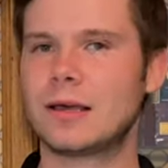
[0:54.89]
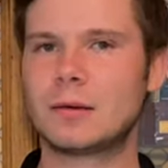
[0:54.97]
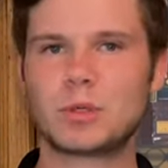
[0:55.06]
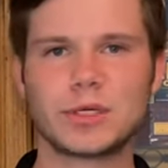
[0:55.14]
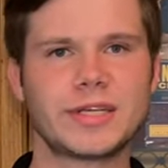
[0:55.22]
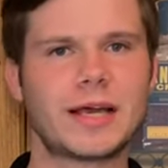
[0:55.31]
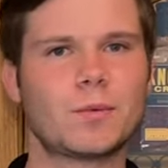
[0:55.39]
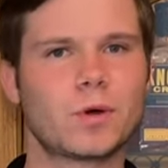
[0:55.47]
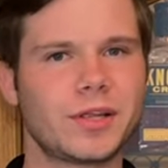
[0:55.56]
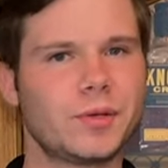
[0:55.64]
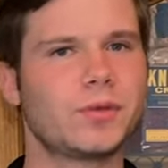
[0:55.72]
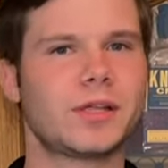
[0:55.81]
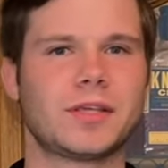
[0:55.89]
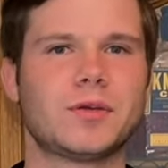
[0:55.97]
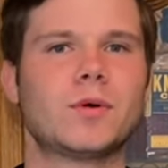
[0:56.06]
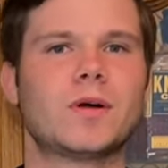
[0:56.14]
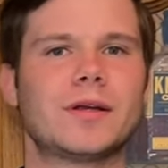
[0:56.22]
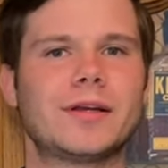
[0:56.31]
Put down where you think you
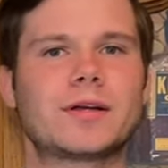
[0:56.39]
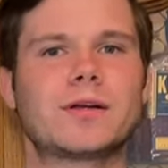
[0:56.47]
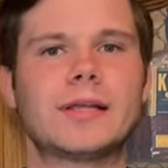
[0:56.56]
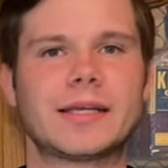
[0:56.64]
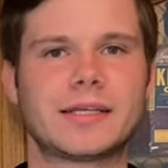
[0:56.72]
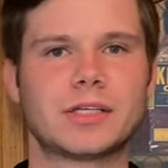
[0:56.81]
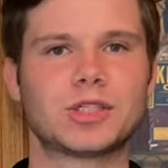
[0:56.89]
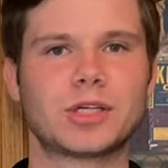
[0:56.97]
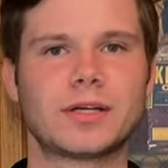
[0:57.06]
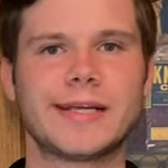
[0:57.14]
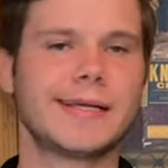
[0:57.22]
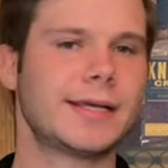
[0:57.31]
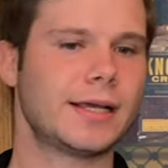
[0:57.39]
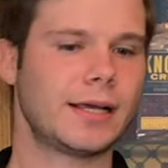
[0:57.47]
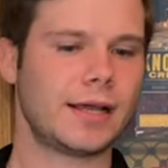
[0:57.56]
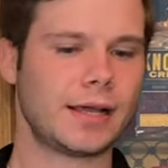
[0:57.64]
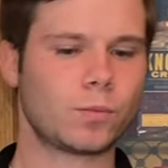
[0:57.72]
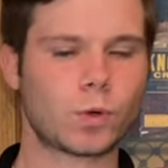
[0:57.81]
are in your collecting journey
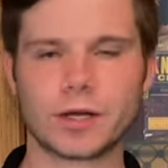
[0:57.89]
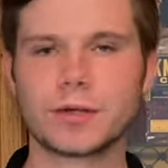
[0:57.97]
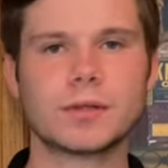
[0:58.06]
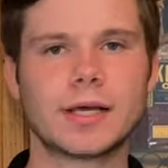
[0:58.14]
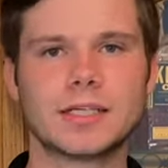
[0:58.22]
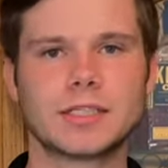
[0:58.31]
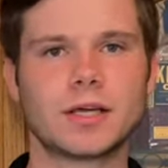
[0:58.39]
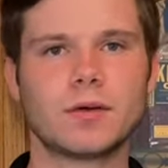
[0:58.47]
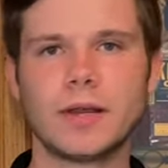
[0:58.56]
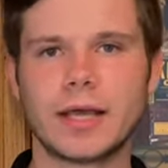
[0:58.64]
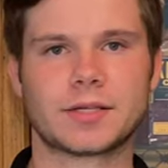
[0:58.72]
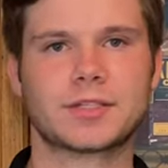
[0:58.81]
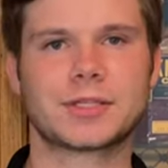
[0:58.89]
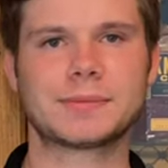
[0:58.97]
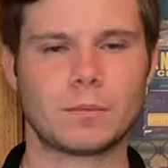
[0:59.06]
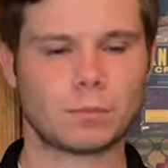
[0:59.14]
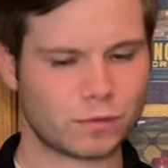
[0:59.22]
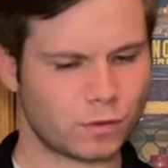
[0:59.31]
and where you'd like to go next.
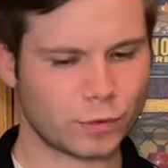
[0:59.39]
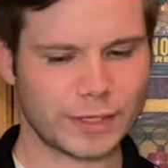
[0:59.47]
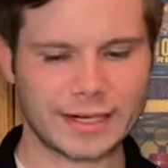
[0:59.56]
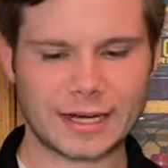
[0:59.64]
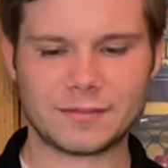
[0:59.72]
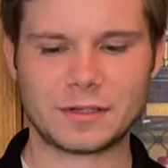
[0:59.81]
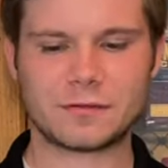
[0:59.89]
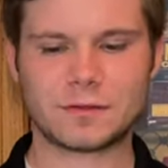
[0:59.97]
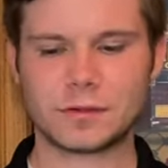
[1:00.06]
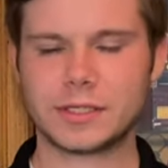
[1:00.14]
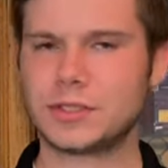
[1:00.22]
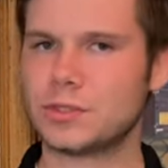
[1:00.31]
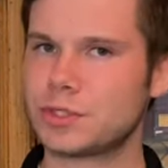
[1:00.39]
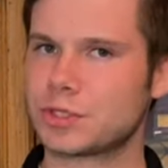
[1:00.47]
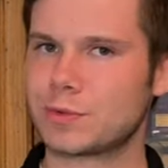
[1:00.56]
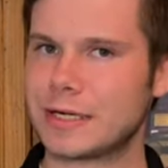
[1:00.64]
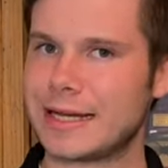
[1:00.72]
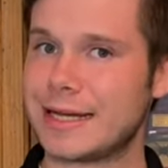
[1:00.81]
Before we dive in fully, do just
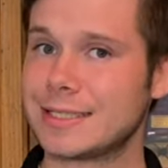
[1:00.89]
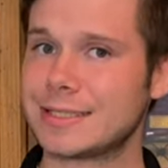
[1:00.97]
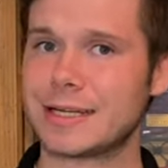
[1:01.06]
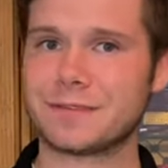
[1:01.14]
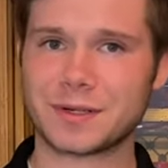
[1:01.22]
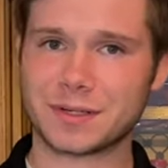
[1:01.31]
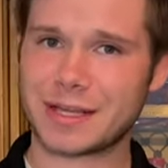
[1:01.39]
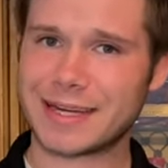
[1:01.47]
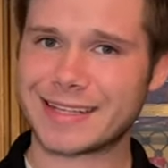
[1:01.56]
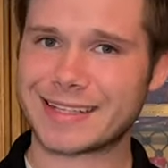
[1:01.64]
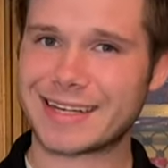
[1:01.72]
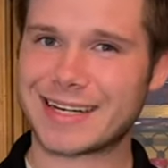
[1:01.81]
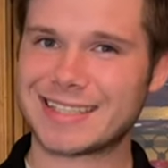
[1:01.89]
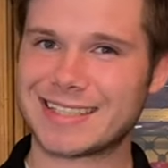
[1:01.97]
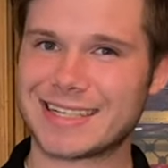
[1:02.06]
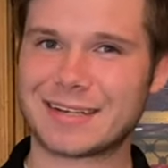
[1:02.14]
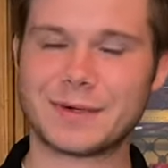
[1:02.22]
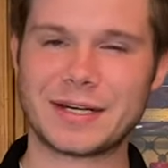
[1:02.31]
want to ask that if you're liking the
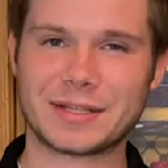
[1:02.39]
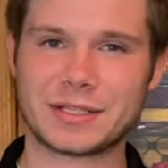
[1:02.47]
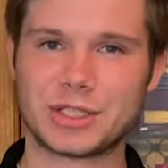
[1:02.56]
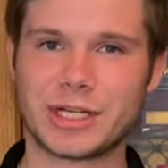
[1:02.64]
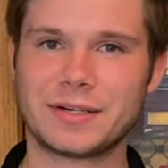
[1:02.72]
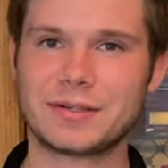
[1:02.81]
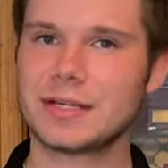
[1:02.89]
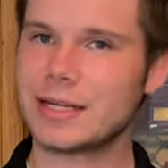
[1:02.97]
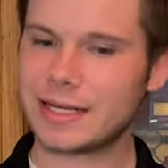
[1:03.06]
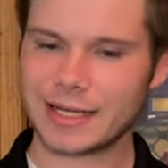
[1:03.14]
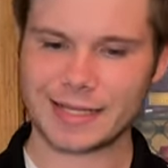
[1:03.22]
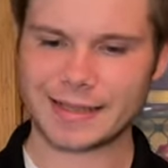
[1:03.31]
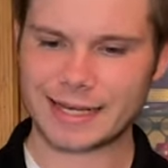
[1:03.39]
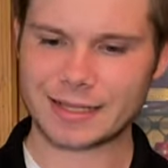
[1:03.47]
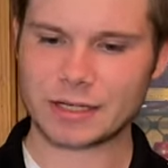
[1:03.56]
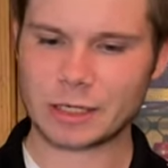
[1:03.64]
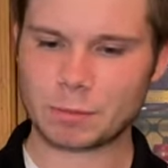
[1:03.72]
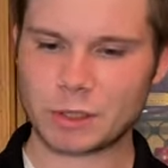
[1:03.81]
content coming out of the channel, hit that like